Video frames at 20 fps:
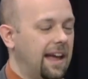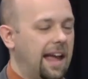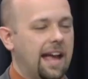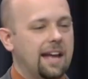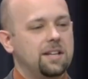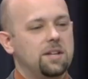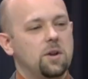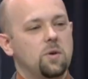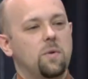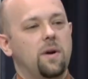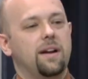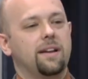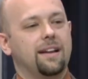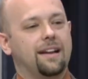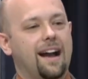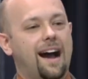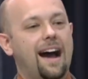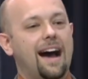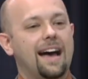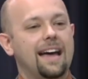And you know what?
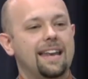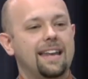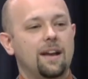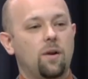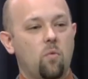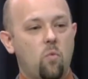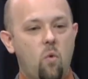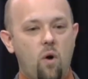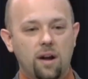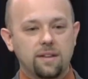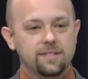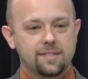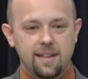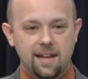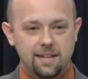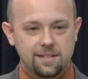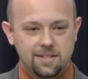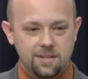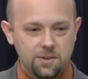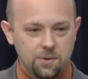God wants
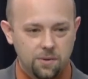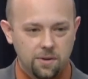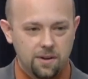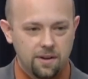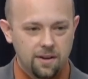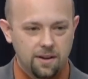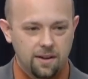that too.